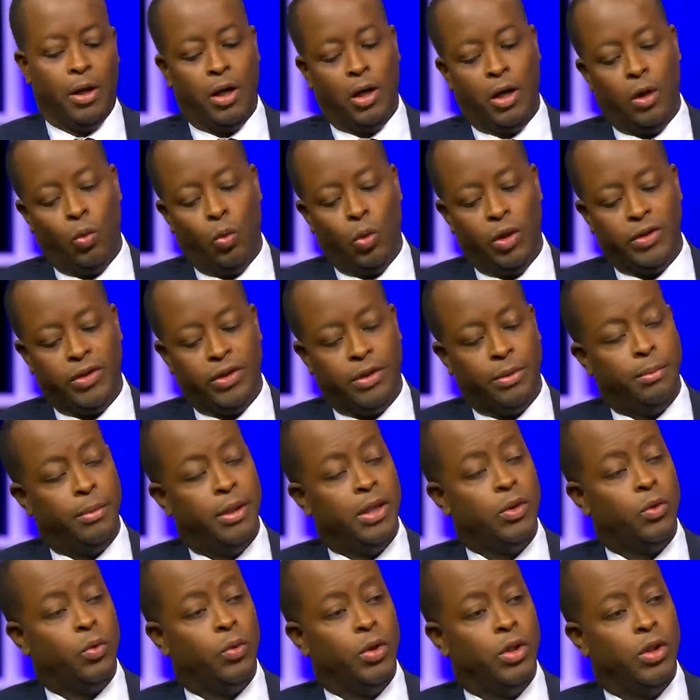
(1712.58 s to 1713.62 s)
Once a
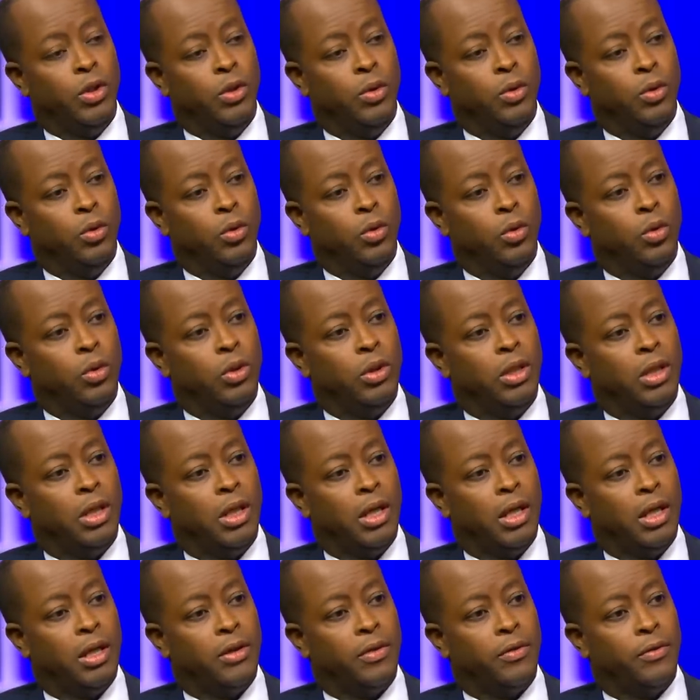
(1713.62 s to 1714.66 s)
month, we do
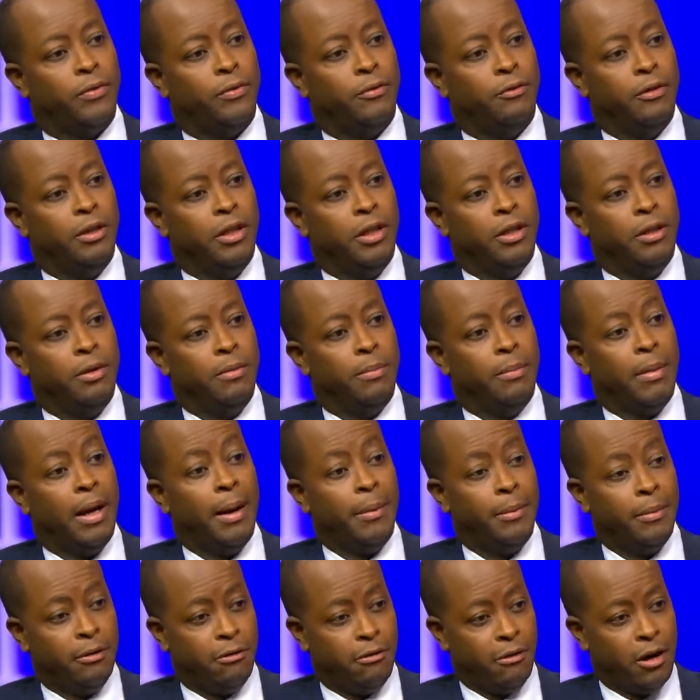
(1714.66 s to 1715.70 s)
free
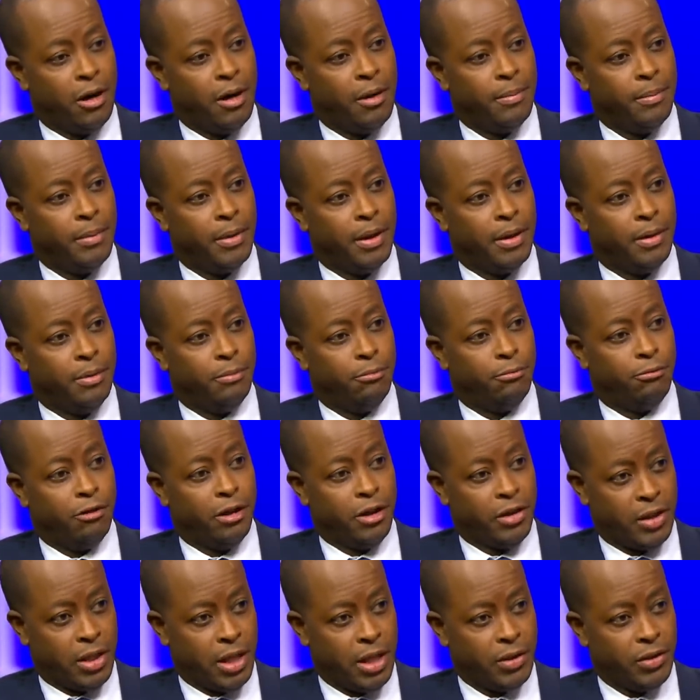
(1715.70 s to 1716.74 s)
mammogram and
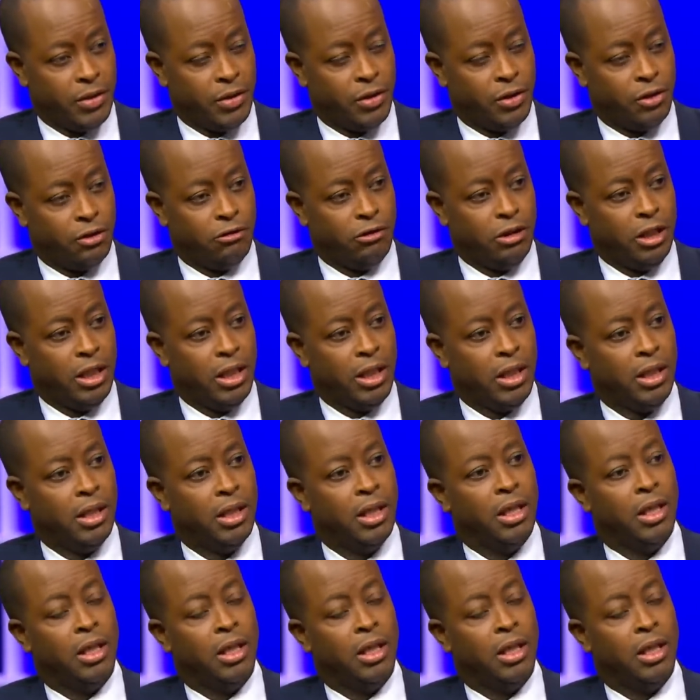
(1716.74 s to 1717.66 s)
breast cancer screening.